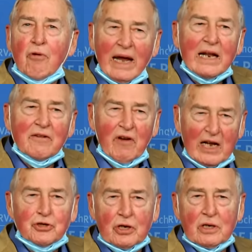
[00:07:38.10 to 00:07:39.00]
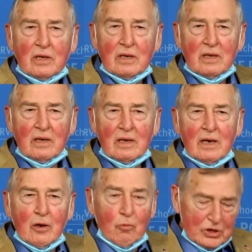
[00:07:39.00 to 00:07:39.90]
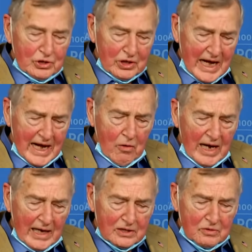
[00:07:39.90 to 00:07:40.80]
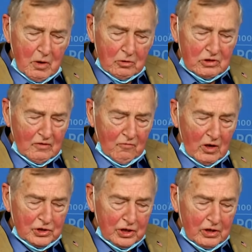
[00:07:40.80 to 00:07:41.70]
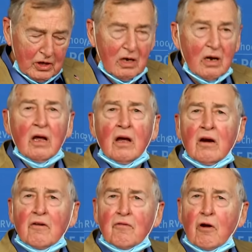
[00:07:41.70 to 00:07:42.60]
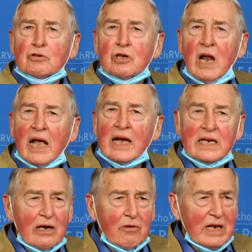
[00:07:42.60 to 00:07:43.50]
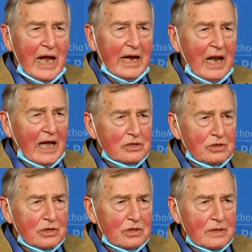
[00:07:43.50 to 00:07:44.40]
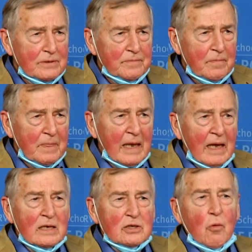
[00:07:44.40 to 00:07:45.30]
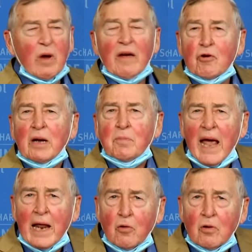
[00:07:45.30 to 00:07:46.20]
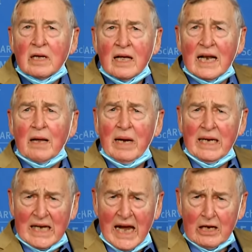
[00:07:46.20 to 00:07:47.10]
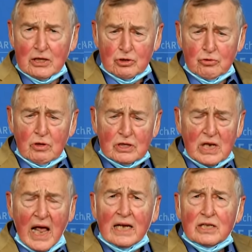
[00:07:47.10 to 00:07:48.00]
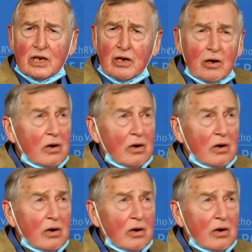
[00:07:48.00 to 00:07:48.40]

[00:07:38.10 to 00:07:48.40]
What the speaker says: which now has most of Washington frozen like a deer in the headlights. So we have a great panel. Let me take us through the slides here briefly.